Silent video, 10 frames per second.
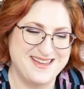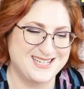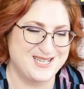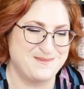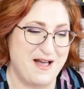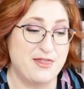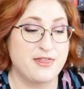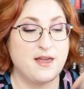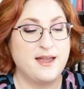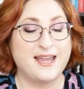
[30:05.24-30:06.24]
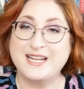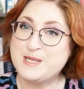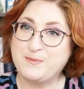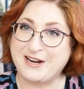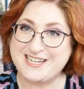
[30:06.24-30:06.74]
this month
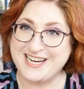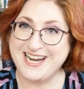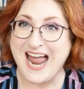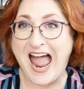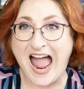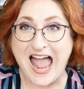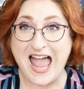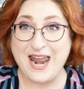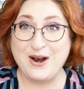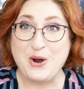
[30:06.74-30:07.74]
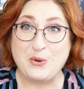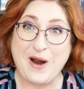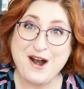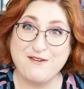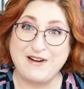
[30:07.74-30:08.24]
inspiration, and
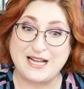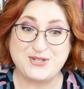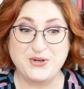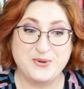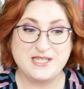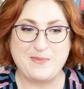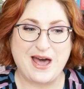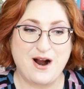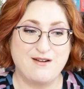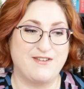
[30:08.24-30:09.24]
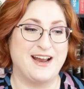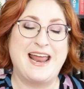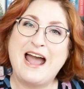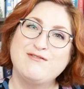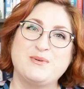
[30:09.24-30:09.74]
writer friends, who is the bad art friend?
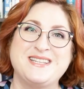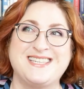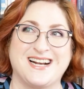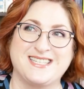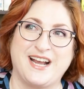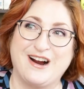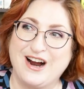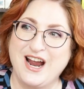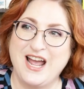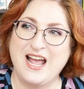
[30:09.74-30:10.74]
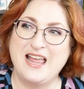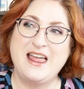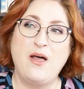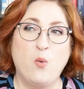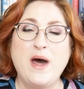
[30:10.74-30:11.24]
Everyone sucks here.
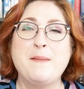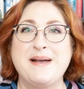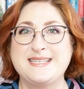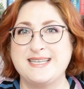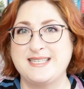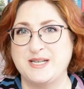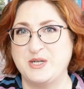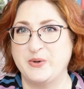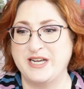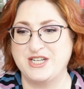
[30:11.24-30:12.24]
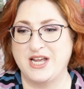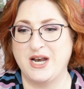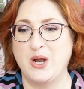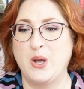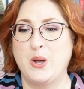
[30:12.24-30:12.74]
What a messy
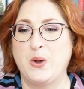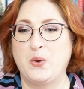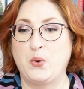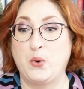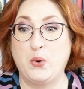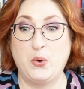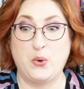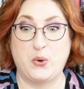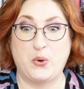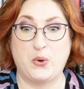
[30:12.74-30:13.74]
situation. Whew.